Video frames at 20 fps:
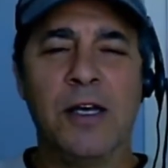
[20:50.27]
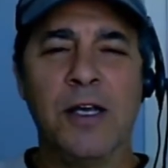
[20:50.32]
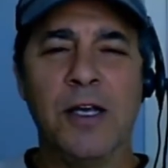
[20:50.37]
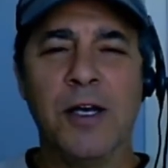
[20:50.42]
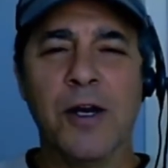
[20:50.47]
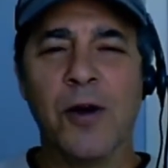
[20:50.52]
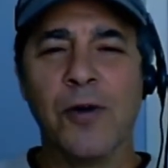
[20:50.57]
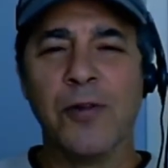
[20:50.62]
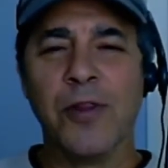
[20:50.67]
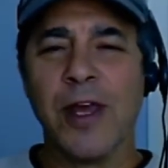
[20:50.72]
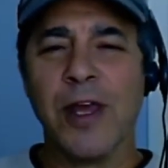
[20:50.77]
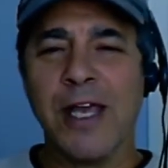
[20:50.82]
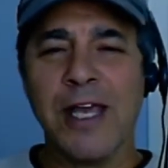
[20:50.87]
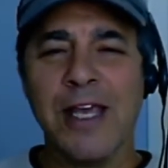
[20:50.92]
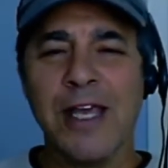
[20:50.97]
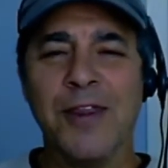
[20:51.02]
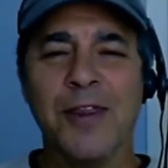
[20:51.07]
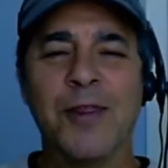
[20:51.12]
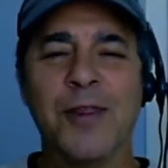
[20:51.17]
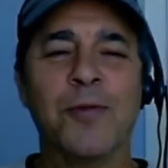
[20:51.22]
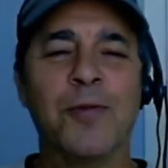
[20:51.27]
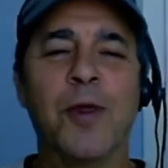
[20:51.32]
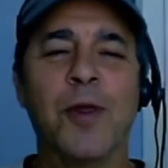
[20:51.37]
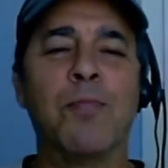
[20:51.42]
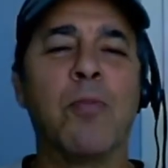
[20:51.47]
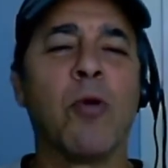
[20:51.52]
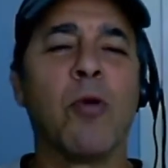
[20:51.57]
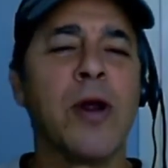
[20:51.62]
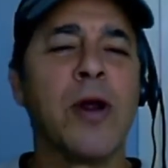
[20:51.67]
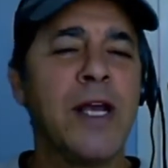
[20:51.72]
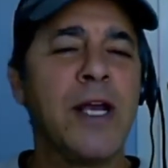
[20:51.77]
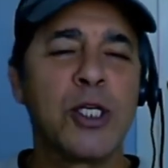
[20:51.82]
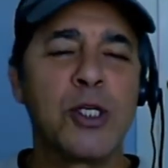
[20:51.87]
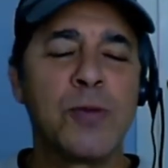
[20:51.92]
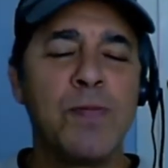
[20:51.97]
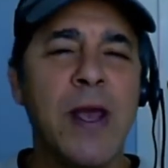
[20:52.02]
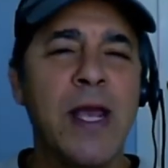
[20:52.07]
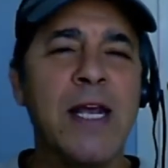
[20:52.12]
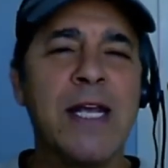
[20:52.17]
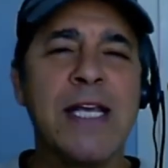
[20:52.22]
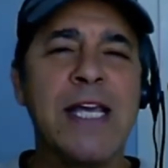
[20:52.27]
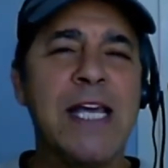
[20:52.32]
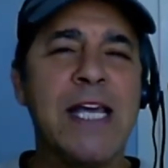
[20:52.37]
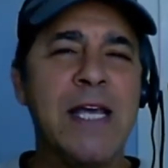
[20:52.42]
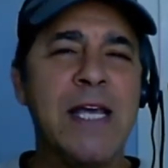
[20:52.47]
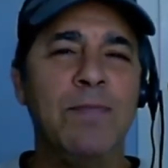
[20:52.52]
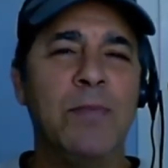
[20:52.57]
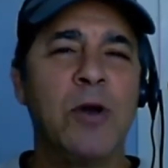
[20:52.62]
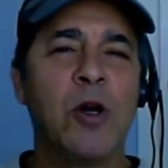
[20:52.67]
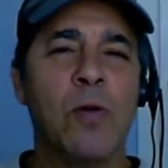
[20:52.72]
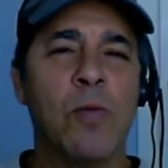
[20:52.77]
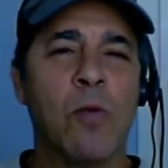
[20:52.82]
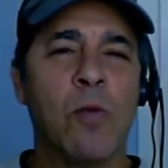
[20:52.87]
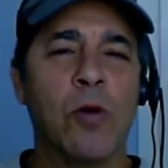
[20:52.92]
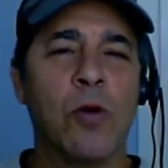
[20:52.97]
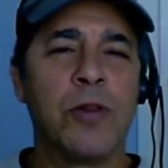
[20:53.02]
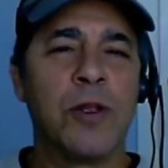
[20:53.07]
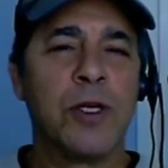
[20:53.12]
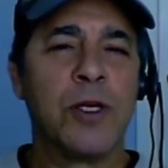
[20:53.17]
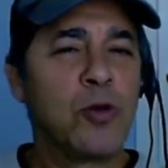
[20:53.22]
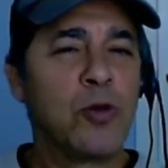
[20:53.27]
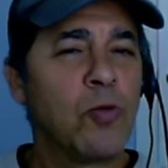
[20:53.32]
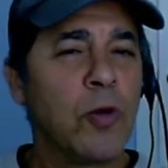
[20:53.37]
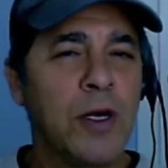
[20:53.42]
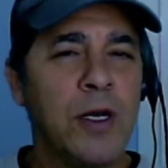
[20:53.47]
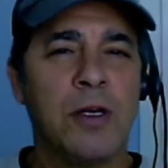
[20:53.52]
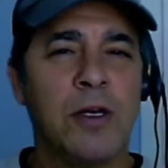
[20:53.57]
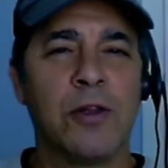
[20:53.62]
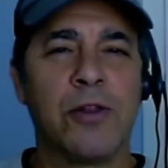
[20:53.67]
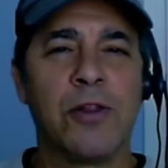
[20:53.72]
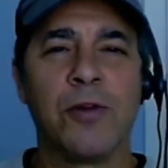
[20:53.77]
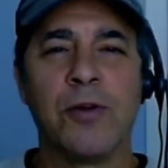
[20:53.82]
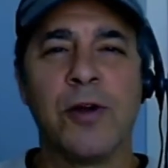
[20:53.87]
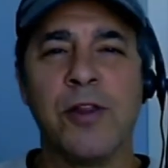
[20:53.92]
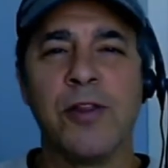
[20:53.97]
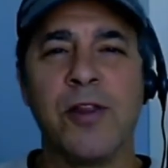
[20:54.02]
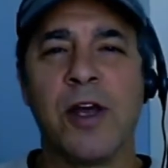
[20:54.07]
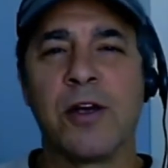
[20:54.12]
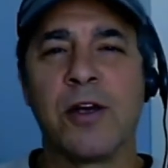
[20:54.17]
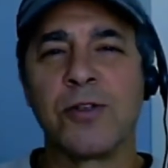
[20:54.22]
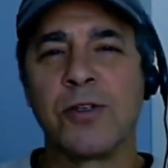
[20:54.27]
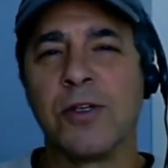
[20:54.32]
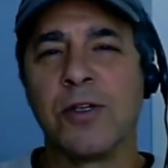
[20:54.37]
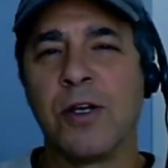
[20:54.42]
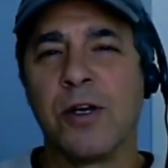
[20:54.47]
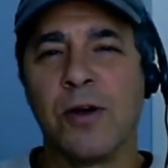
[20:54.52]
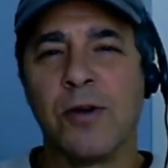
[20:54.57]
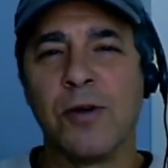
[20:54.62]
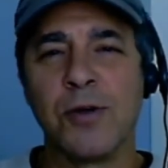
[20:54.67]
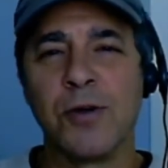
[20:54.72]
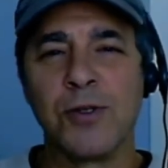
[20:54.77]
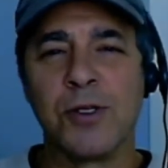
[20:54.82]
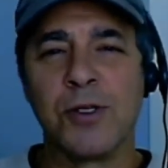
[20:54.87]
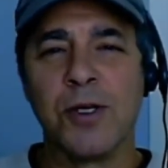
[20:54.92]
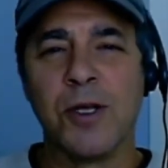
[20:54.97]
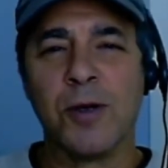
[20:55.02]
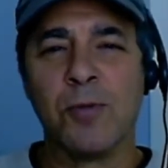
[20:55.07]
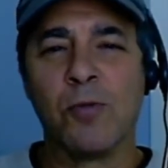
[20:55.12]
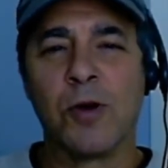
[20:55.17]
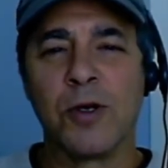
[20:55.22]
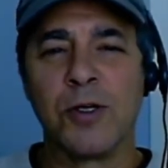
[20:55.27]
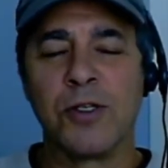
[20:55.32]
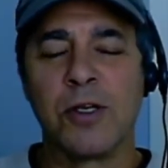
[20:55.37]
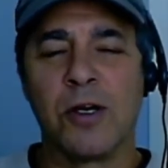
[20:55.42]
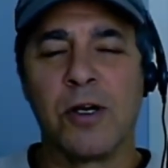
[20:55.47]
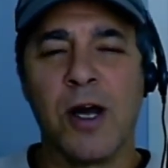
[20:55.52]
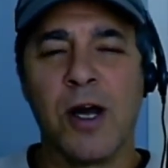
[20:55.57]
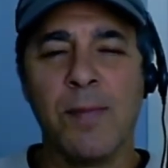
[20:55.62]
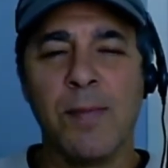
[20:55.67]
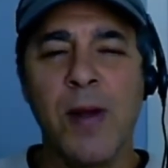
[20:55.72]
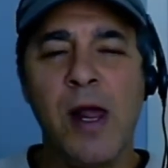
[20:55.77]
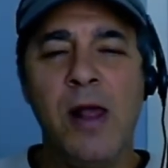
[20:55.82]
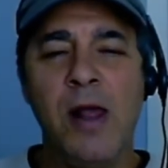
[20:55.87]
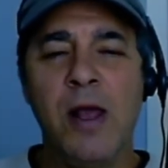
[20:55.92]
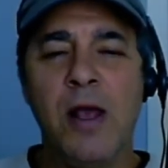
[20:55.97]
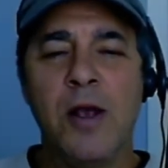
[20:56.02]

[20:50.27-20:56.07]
The branch may keep no more than $20,000 to $30,000 at one time,